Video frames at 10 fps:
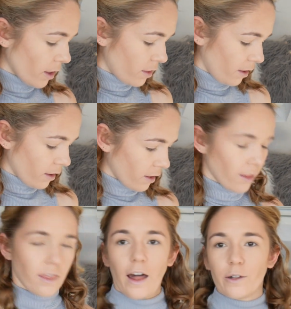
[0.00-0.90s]
I think
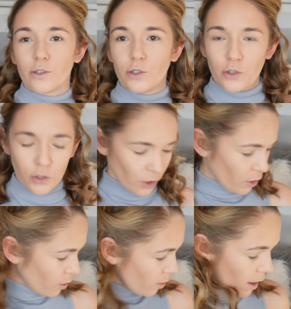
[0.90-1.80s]
that'll
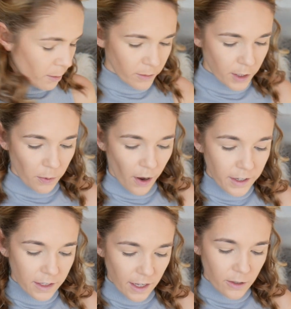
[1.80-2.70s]
do. I'm
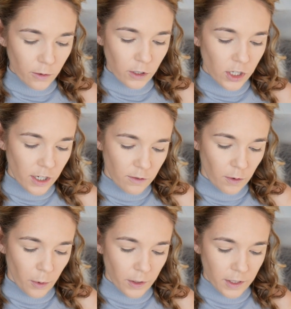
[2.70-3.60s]
surprised that that's all she does
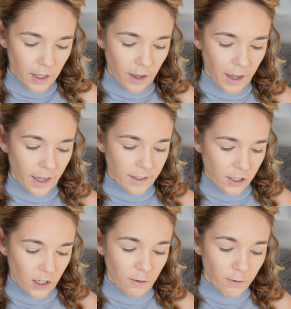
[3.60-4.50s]
for bronzer. I guess
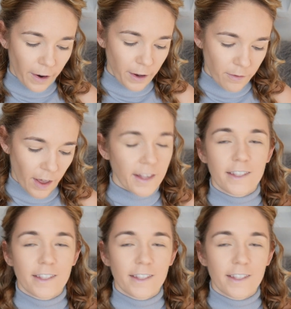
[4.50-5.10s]
she's very fair